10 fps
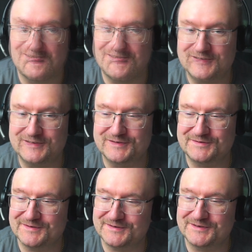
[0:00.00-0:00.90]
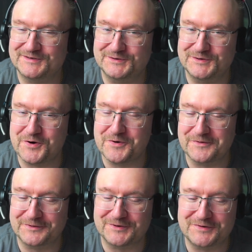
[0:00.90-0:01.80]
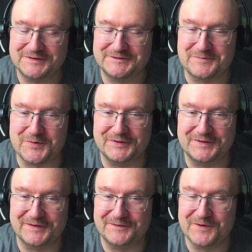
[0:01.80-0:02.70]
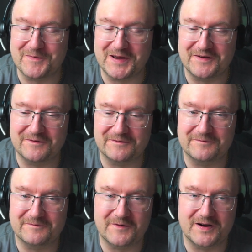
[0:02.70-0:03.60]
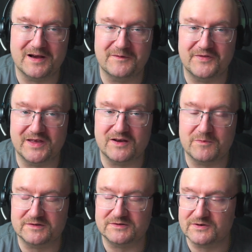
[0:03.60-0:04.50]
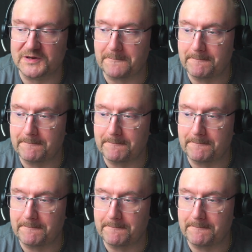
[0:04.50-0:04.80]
This is so disappointing for me when I think about Sony.